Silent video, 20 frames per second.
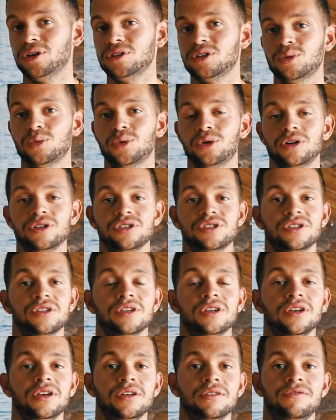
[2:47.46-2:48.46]
other words,
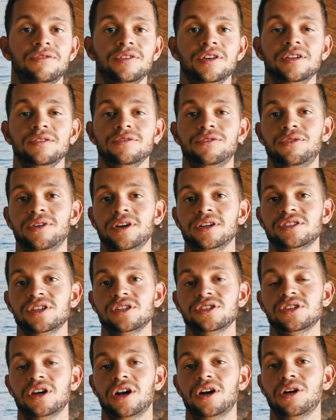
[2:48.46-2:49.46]
Feeding
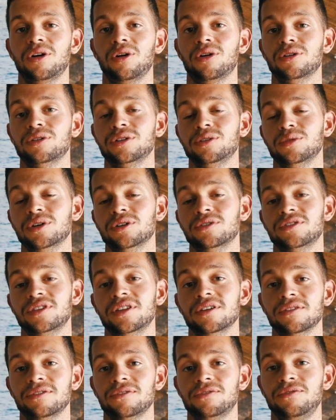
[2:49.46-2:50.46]
frenzies are one of
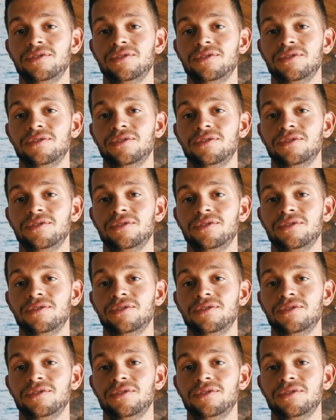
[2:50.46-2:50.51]
the